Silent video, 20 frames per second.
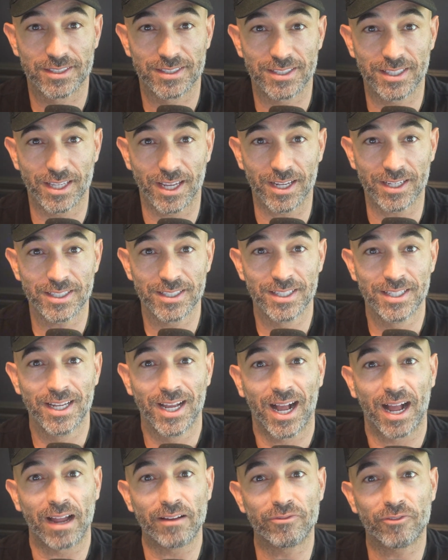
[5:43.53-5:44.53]
Yeah.
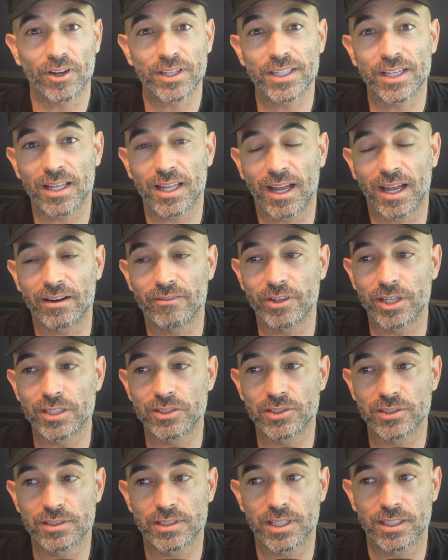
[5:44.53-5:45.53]
I find that a lot of
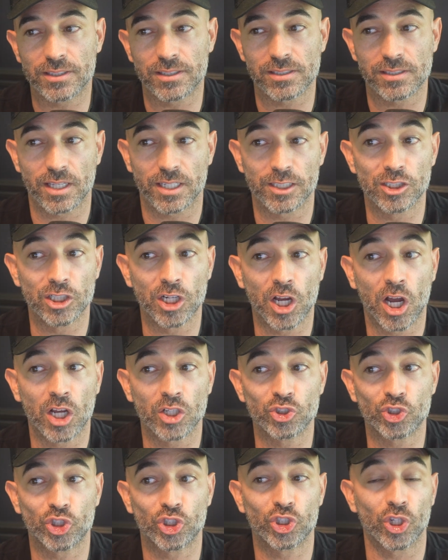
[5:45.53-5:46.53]
agents take this like
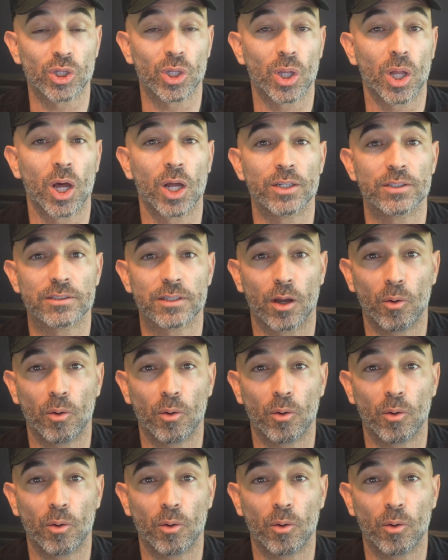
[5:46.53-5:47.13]
nonchalant